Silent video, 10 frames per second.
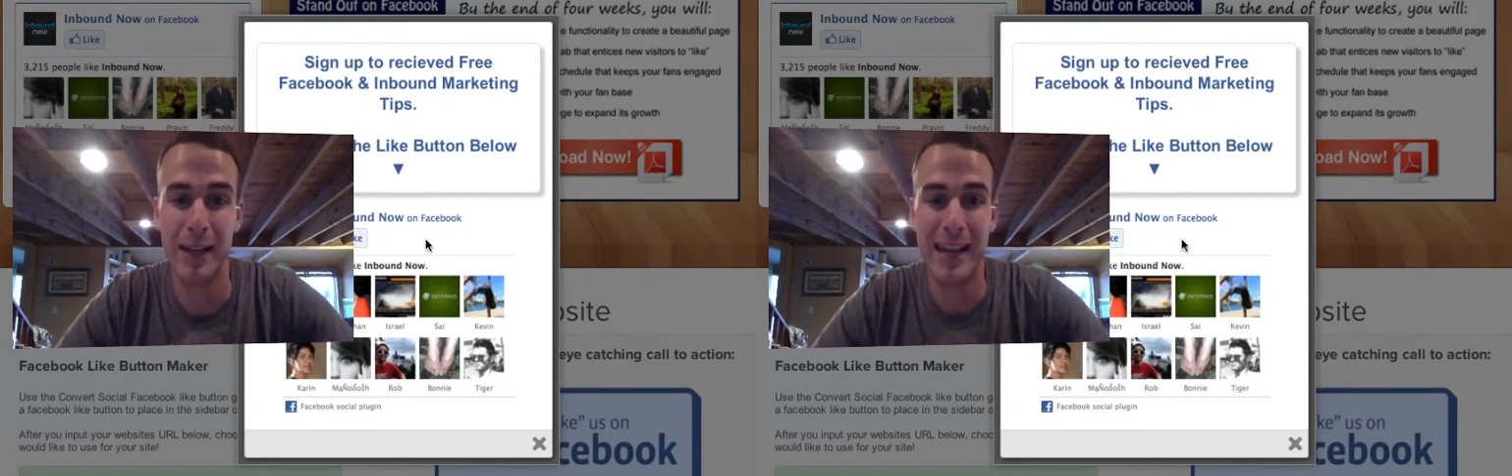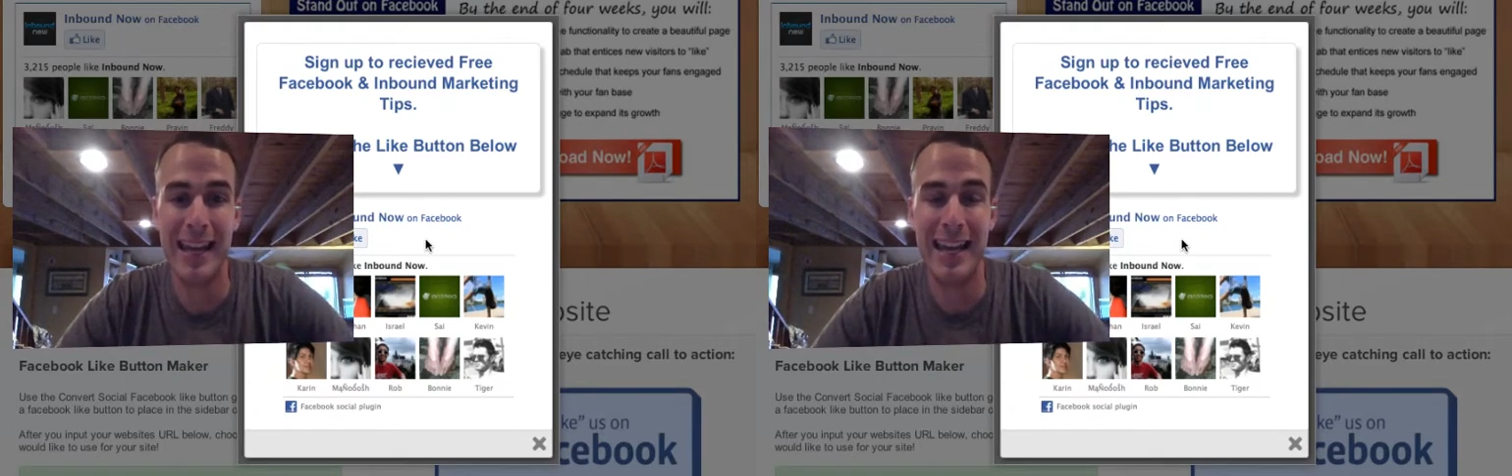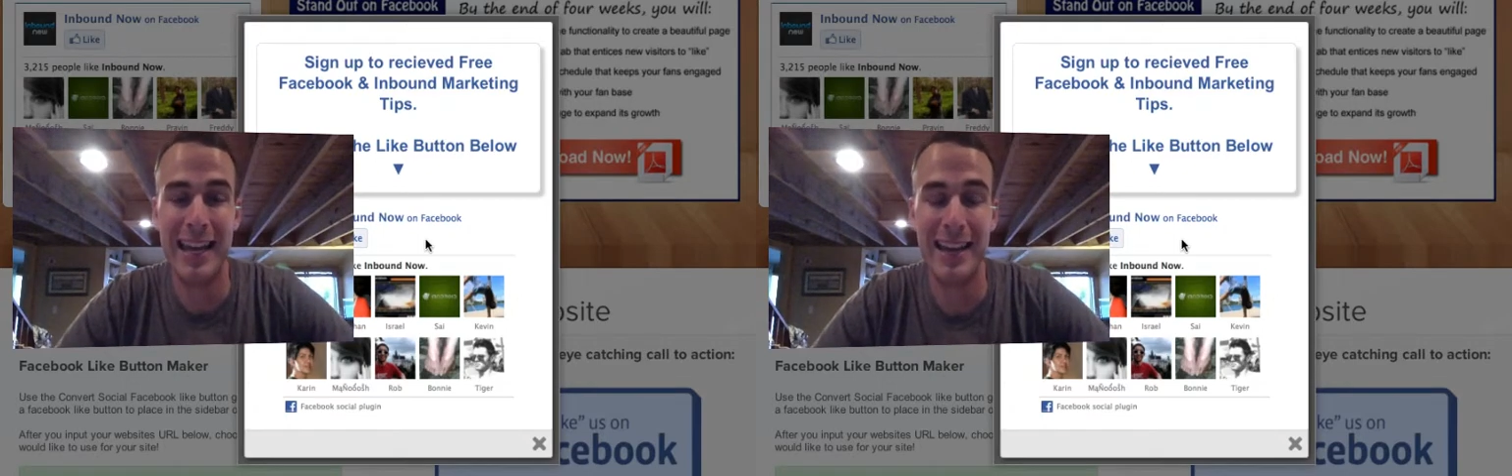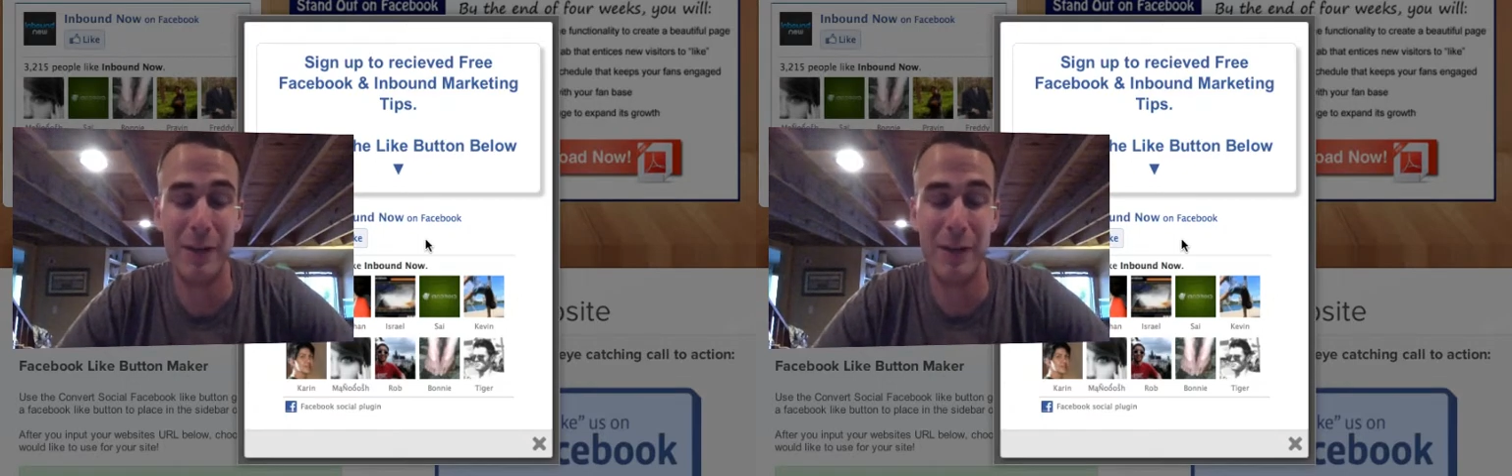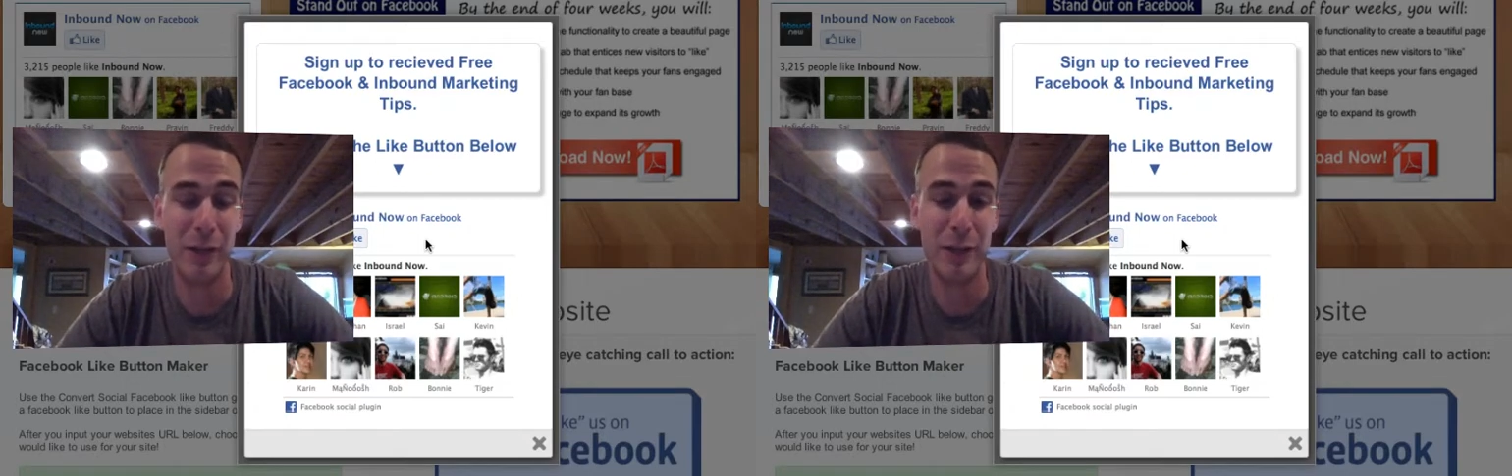a
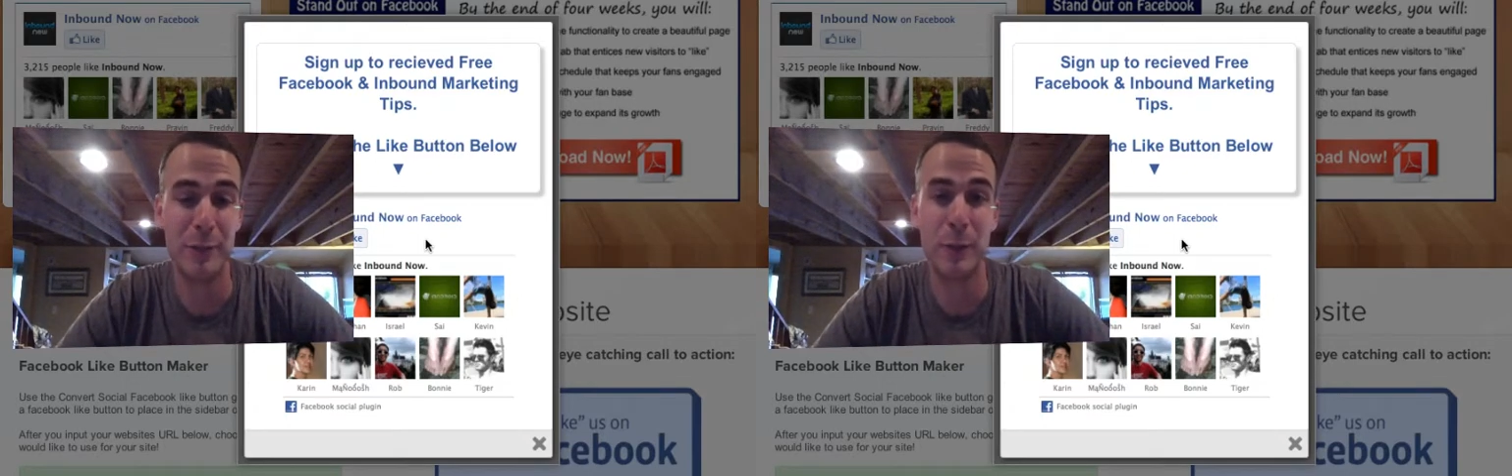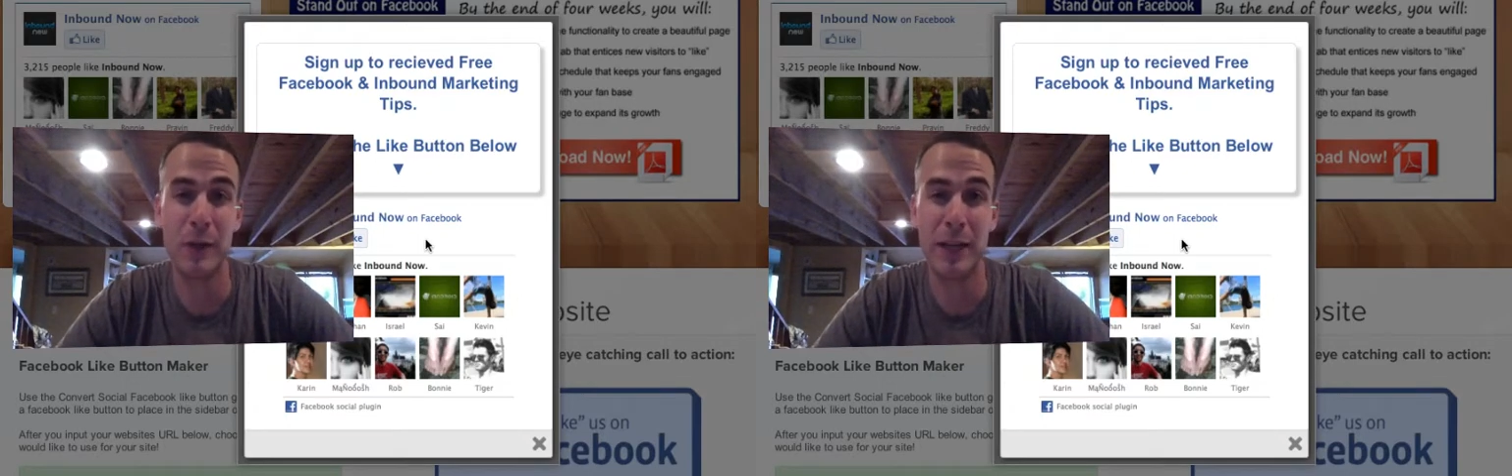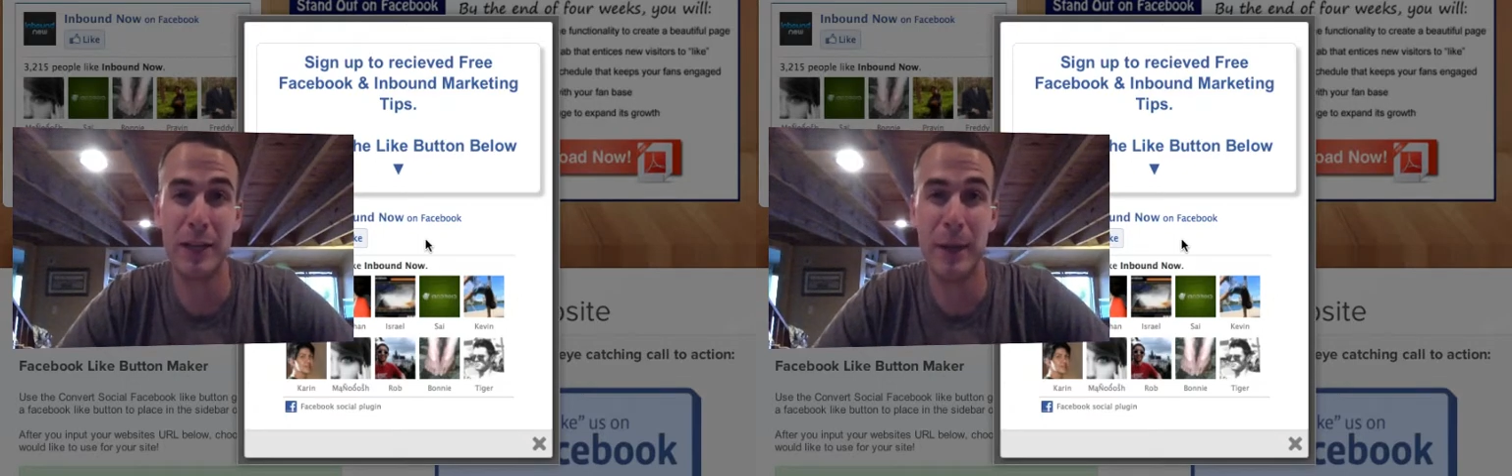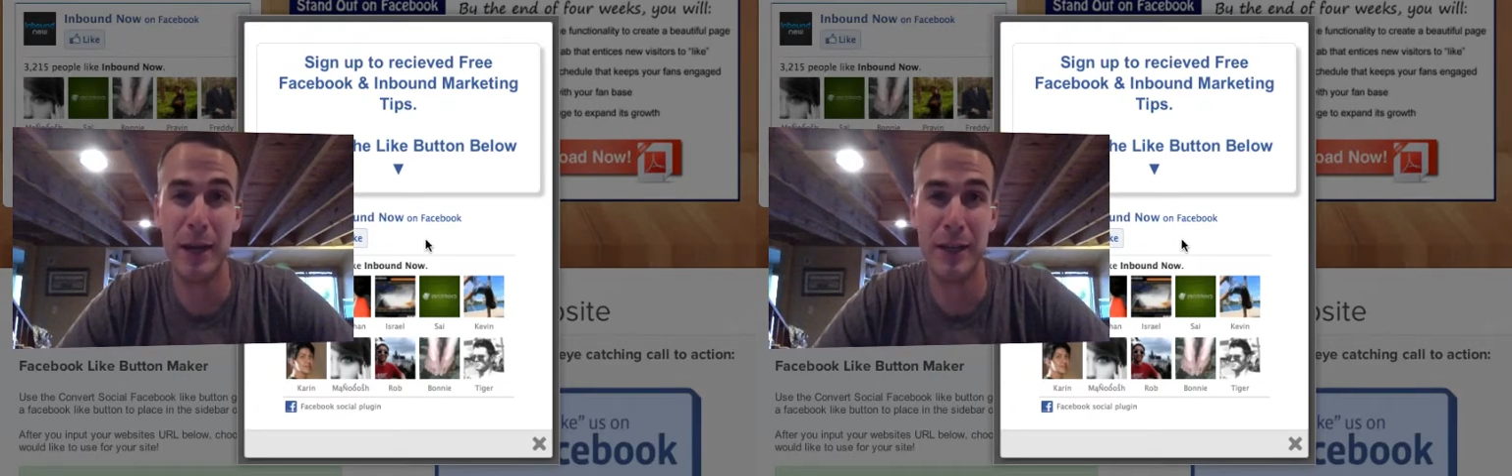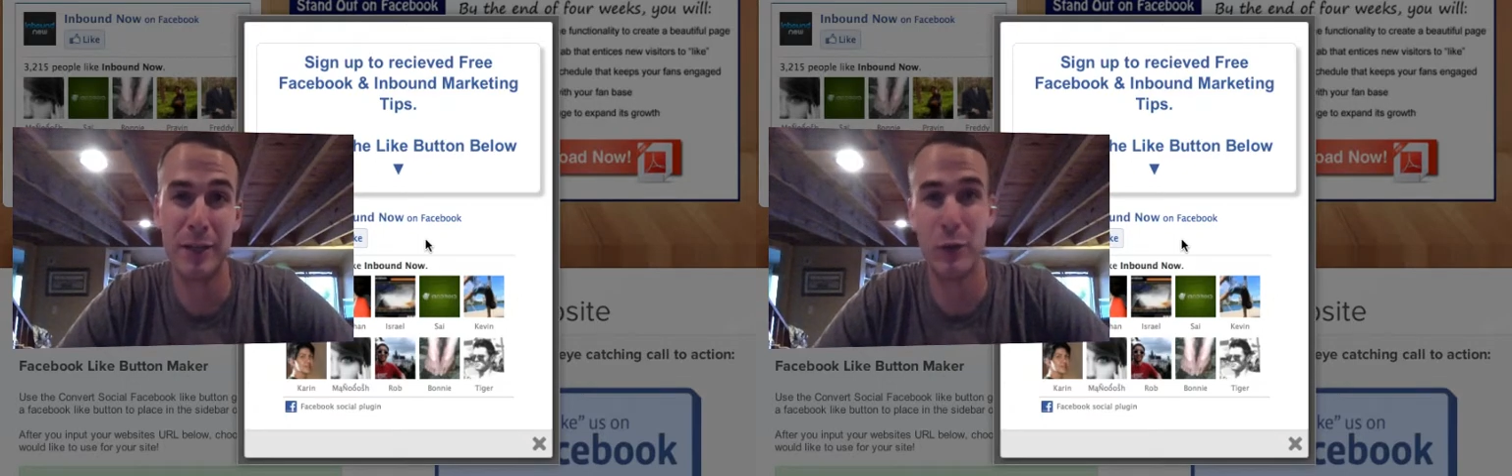Facebook like box,